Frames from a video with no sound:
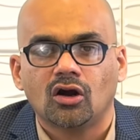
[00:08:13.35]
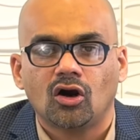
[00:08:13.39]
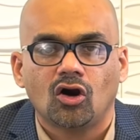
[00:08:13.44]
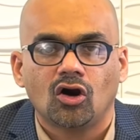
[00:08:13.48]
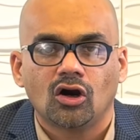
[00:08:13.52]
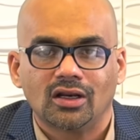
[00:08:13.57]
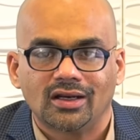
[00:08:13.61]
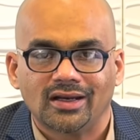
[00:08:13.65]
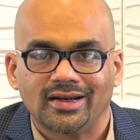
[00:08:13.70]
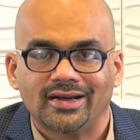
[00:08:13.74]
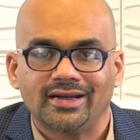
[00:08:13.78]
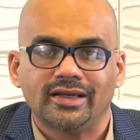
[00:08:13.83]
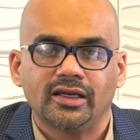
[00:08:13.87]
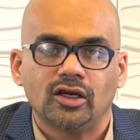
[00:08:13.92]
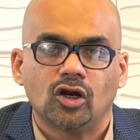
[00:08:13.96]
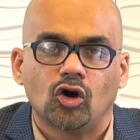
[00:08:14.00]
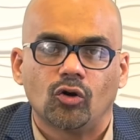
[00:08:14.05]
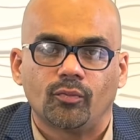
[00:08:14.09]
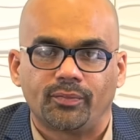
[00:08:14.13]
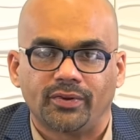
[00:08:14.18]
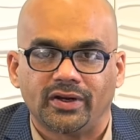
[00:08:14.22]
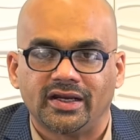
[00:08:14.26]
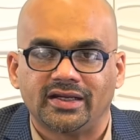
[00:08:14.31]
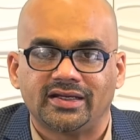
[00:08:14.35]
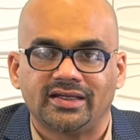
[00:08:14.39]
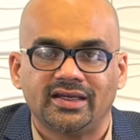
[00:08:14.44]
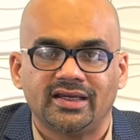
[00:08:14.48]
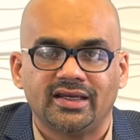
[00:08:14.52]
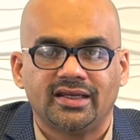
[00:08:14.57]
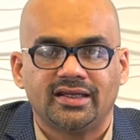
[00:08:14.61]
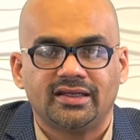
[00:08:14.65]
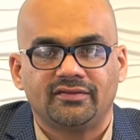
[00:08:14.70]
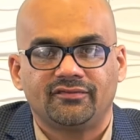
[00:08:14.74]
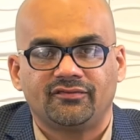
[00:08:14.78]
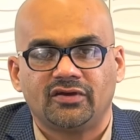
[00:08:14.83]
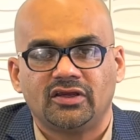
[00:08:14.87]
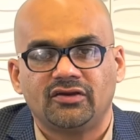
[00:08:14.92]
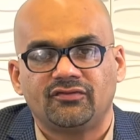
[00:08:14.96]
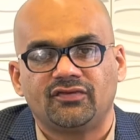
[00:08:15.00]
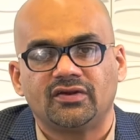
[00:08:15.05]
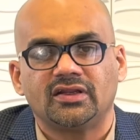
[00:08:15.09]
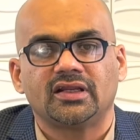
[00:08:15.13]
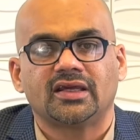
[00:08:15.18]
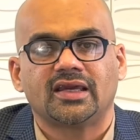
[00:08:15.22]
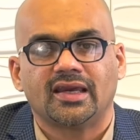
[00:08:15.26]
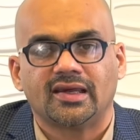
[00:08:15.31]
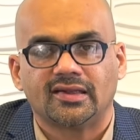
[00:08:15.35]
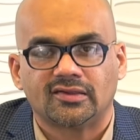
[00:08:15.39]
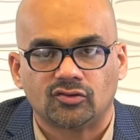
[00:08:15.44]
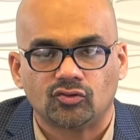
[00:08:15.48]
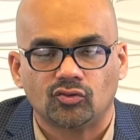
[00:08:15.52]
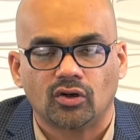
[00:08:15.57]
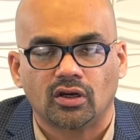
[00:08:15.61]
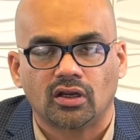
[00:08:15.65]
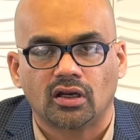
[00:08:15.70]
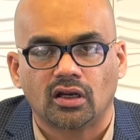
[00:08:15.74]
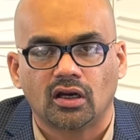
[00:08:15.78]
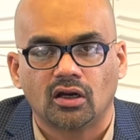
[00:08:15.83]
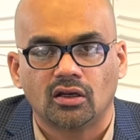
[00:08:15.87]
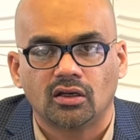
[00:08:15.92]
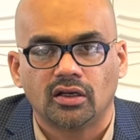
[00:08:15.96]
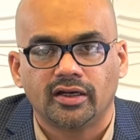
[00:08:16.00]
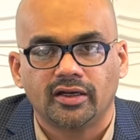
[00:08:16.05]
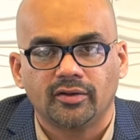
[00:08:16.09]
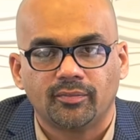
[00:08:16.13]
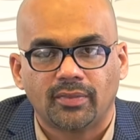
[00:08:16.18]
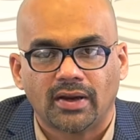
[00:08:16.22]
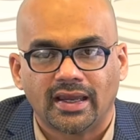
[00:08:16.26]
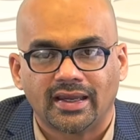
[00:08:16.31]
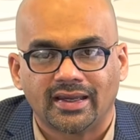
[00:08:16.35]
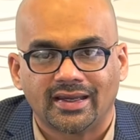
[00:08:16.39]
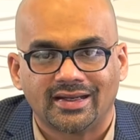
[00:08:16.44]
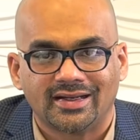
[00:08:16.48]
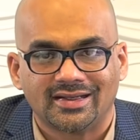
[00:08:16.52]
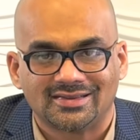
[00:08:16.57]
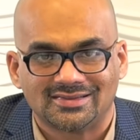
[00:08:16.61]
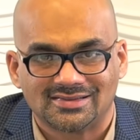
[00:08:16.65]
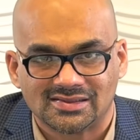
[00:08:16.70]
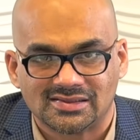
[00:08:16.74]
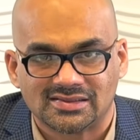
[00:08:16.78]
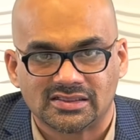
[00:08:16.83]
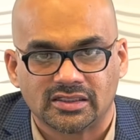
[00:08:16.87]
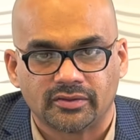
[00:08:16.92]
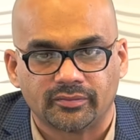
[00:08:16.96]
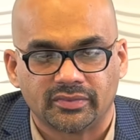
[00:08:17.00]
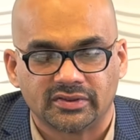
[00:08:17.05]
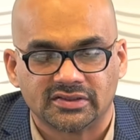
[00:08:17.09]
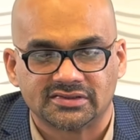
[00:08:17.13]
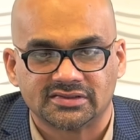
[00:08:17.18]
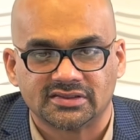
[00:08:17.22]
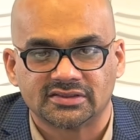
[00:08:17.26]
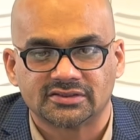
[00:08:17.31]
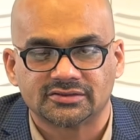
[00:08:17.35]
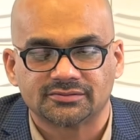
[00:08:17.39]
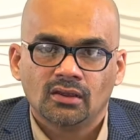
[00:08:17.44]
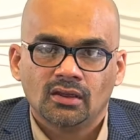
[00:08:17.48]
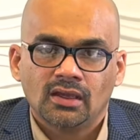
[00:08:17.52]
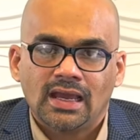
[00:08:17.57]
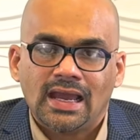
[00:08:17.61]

already operating if in case you are already buying an existing business.